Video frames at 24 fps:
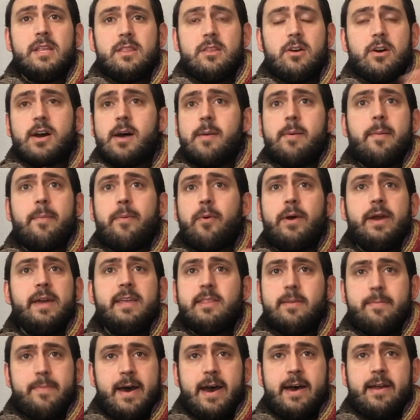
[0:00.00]
there'll come a point
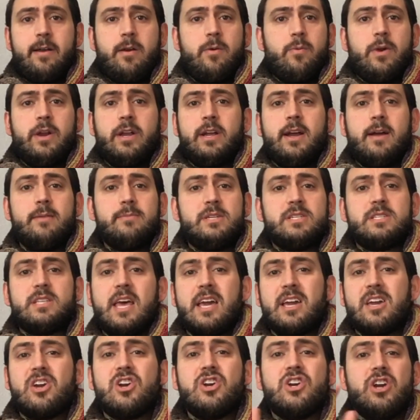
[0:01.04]
in the pattern where I'm just
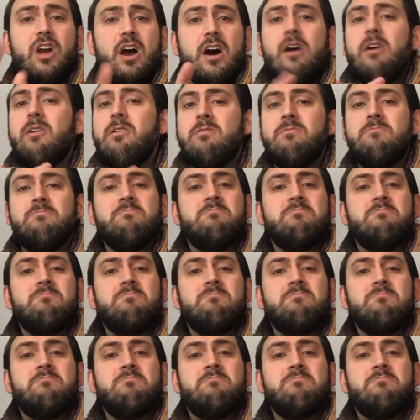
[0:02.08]
like, go.